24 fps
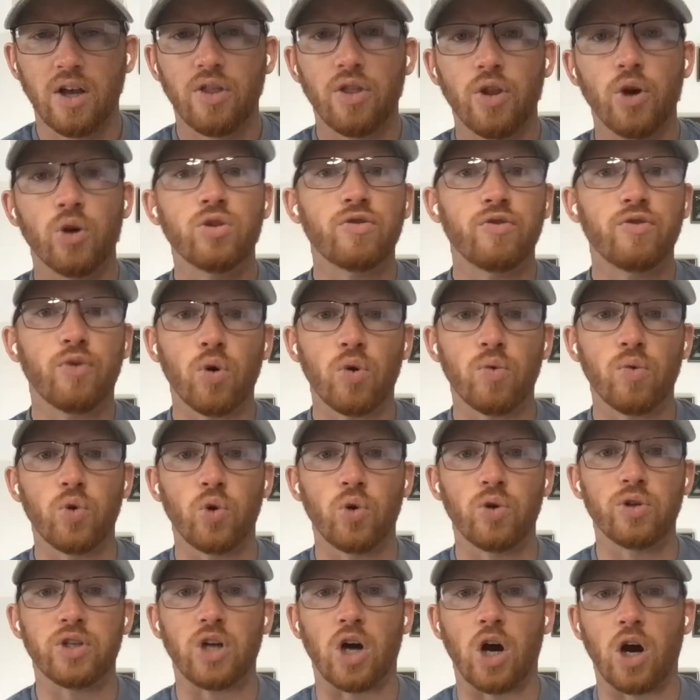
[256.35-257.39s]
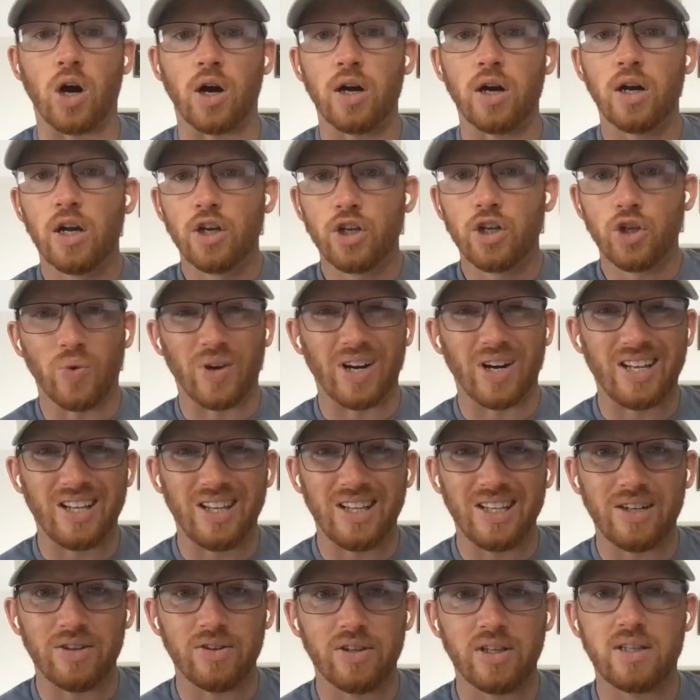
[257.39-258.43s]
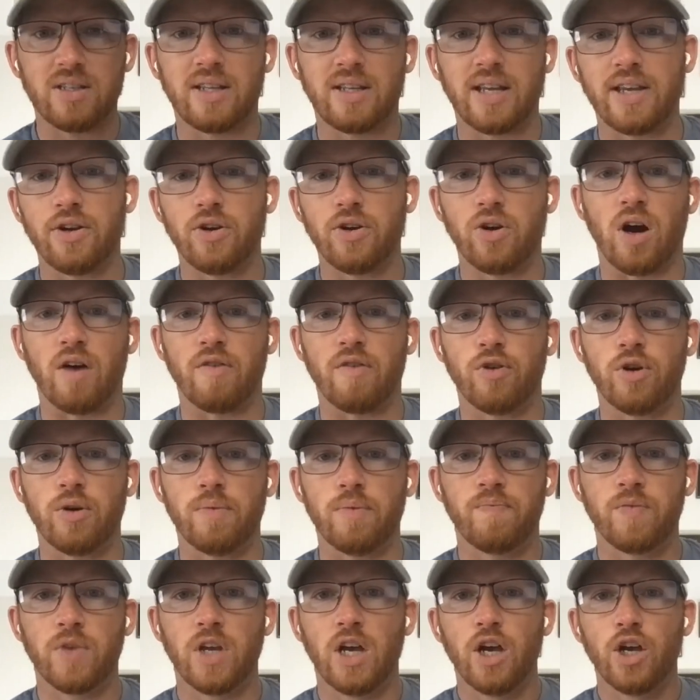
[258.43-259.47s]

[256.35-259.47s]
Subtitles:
Those 4 rules are: you want to clearly state your offer,